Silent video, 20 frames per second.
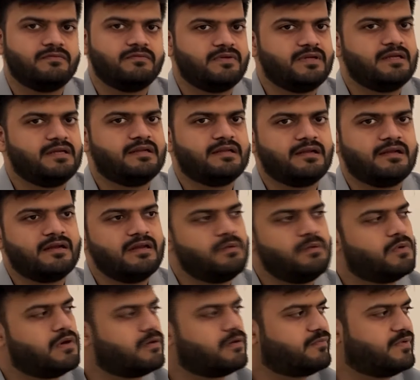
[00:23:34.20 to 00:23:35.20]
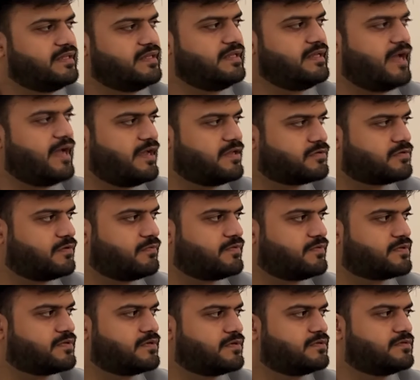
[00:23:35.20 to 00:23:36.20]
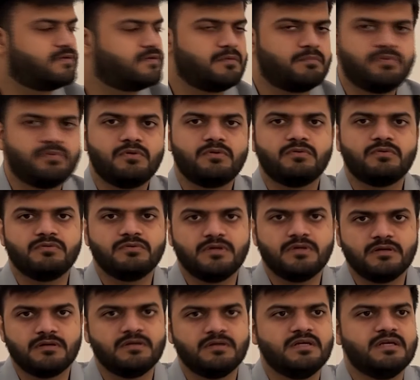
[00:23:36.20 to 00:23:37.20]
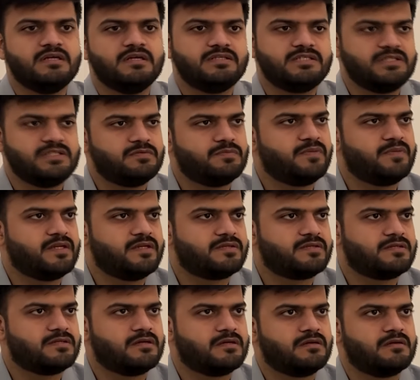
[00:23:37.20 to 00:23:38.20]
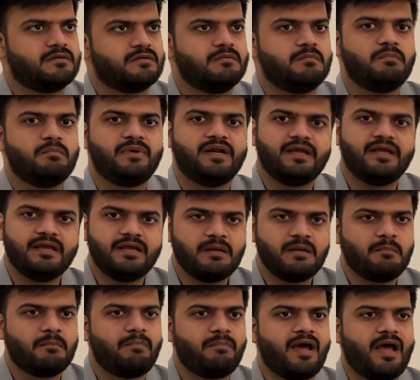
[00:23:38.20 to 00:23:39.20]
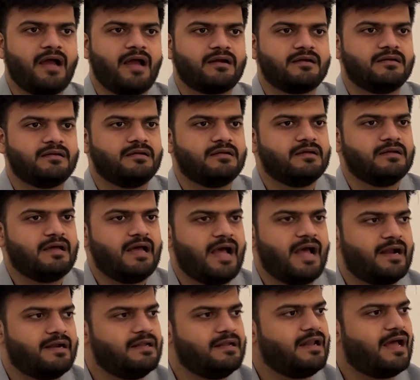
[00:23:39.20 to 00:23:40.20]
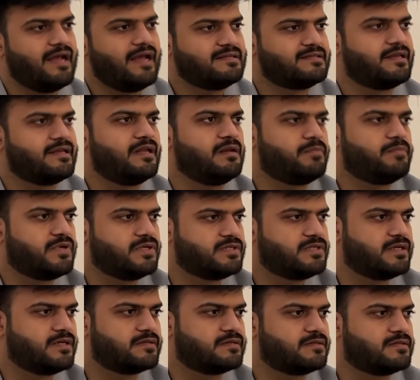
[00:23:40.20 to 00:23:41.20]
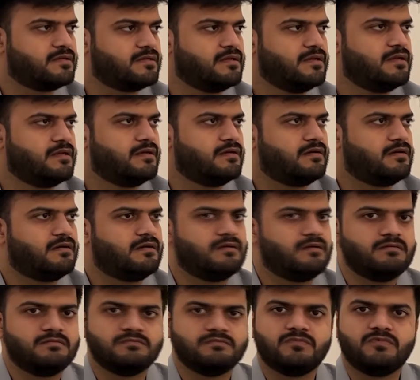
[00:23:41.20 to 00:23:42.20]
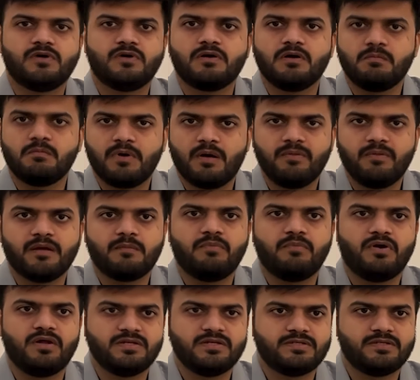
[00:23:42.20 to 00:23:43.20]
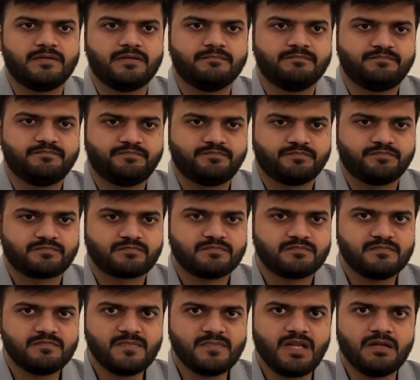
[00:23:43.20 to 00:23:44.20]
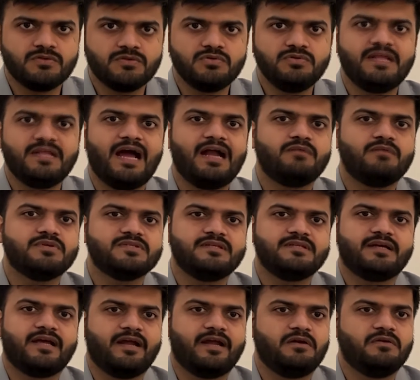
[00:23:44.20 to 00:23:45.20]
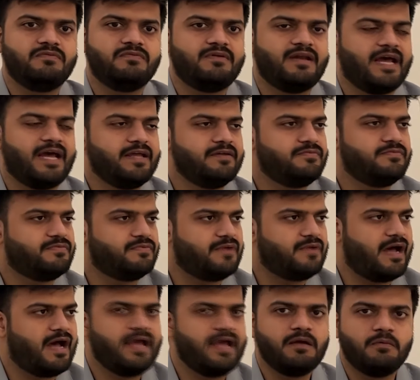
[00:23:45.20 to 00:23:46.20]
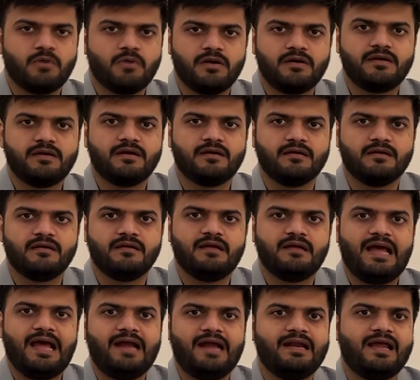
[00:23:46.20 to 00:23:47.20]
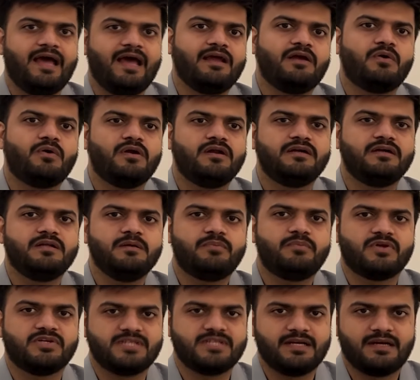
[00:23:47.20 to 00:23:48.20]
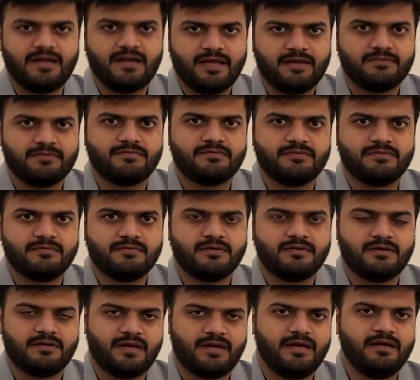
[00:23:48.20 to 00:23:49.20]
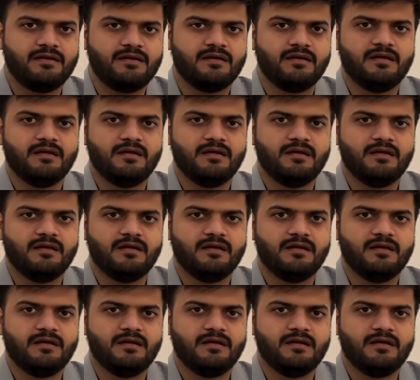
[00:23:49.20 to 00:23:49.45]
We directly work with the IS officers, report to the Chief Minister, bring in impact, handle high-scale projects, work on public policy. So that was the kind of life I wanted, and I call it the project life, right?